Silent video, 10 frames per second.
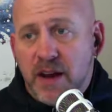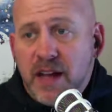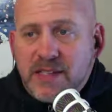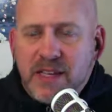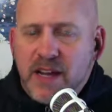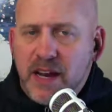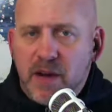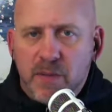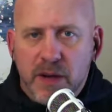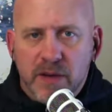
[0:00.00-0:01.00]
And I see that
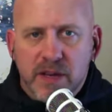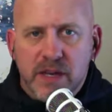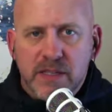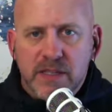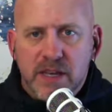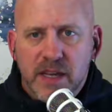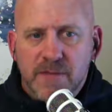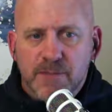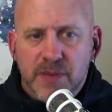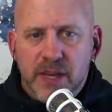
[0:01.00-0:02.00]
now with my own kids
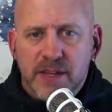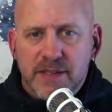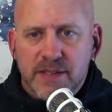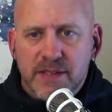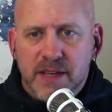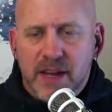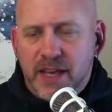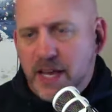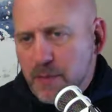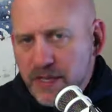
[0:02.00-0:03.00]
and I
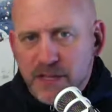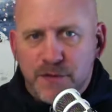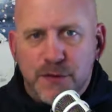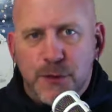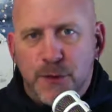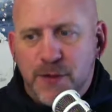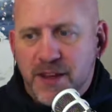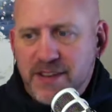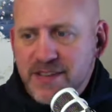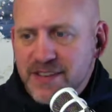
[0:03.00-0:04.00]
kick myself for certain
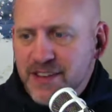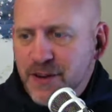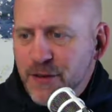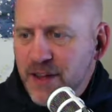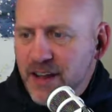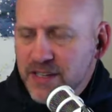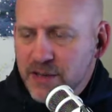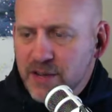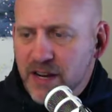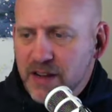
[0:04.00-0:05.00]
things, that I
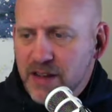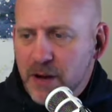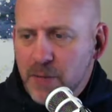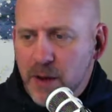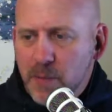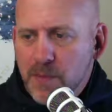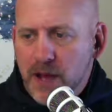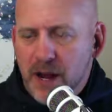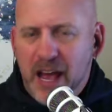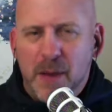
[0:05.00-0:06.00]
do that I'm
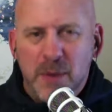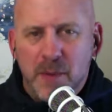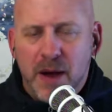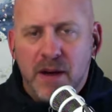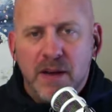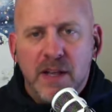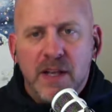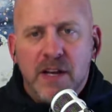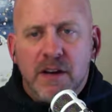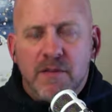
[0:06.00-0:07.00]
not happy about,
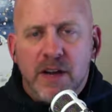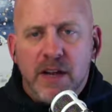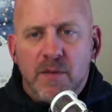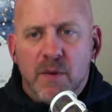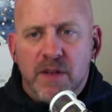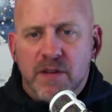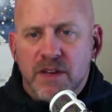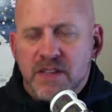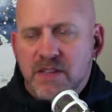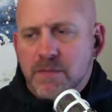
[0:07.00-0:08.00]
right? Whether
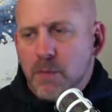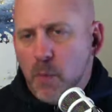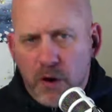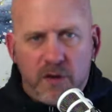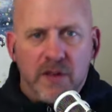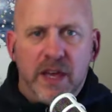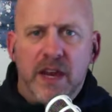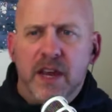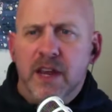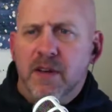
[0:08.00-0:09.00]
it's work
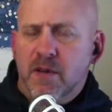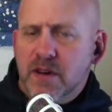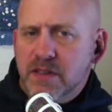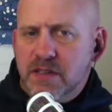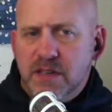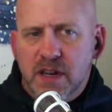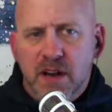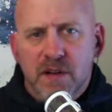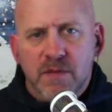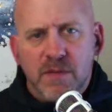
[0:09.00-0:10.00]
related or
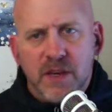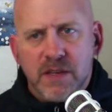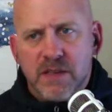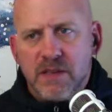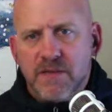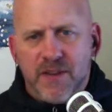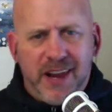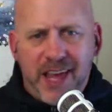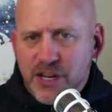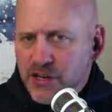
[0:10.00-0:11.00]
it's
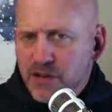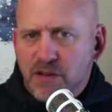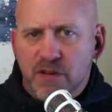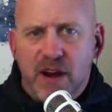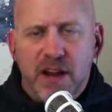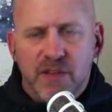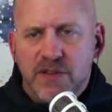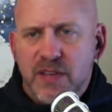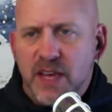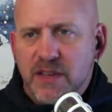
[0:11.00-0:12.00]
financial or any of
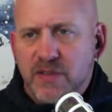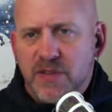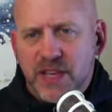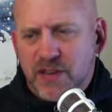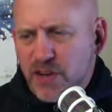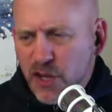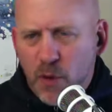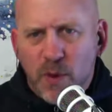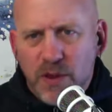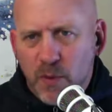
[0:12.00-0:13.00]
those things, or things aren't
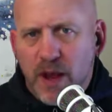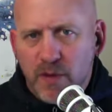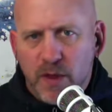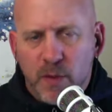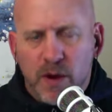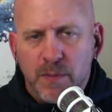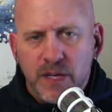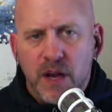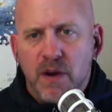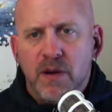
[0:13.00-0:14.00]
going the way I really want them
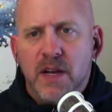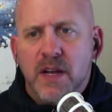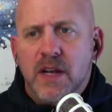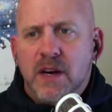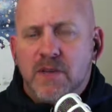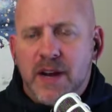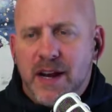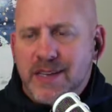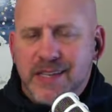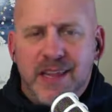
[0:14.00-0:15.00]
to go, right?
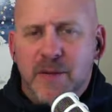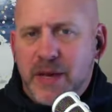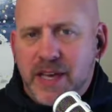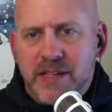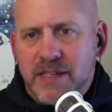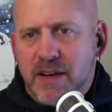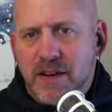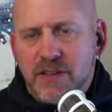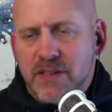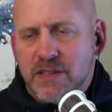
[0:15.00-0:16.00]
I see that in my kids now
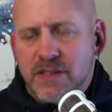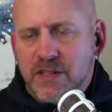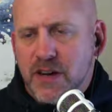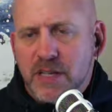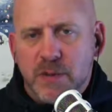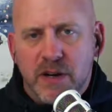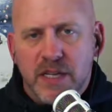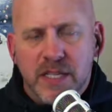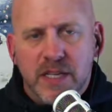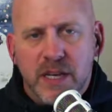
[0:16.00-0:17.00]
and it drives me
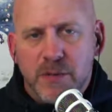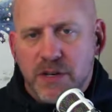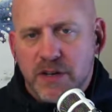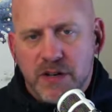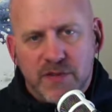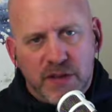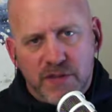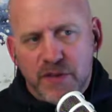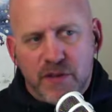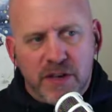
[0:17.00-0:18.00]
crazy. And I'm sure it drives all
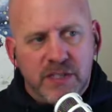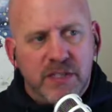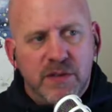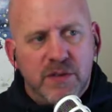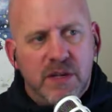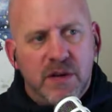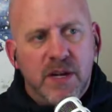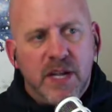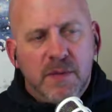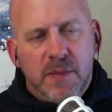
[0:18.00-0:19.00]
of you crazy too. So,
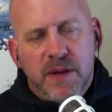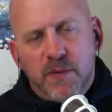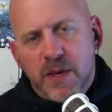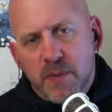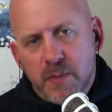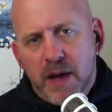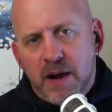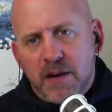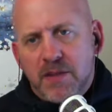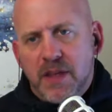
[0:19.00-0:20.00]
but if we can be
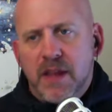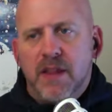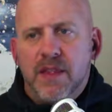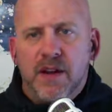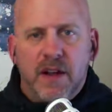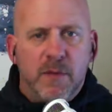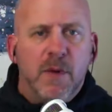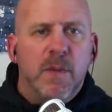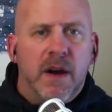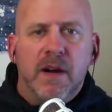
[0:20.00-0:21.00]
better, then they're going to
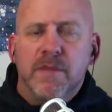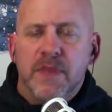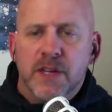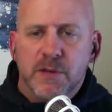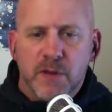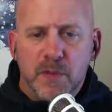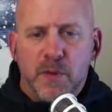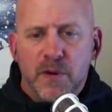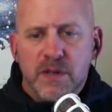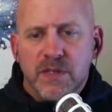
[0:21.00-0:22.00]
be better. And that's really
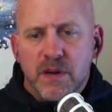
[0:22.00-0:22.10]
important.